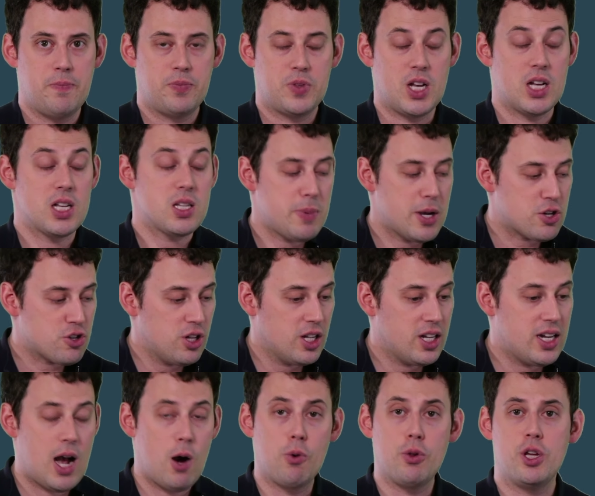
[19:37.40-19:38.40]
especially
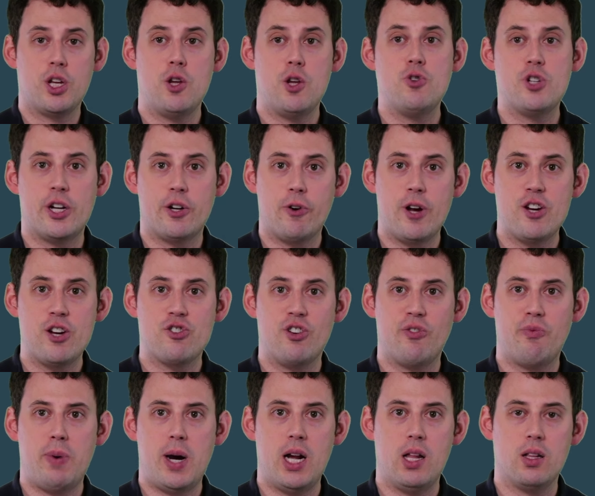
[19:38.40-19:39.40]
now with a new generation
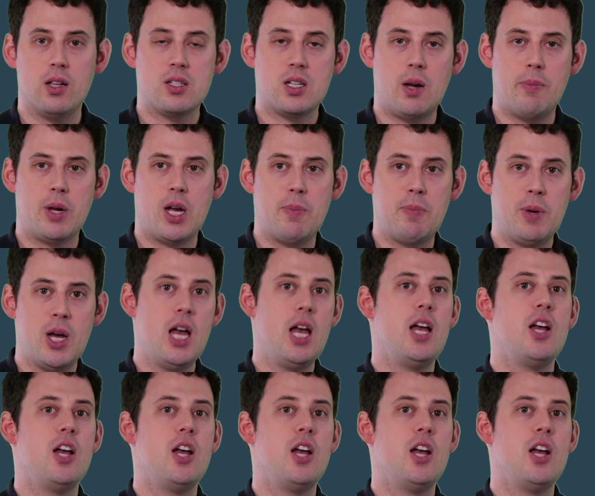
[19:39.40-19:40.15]
of pilots coming up,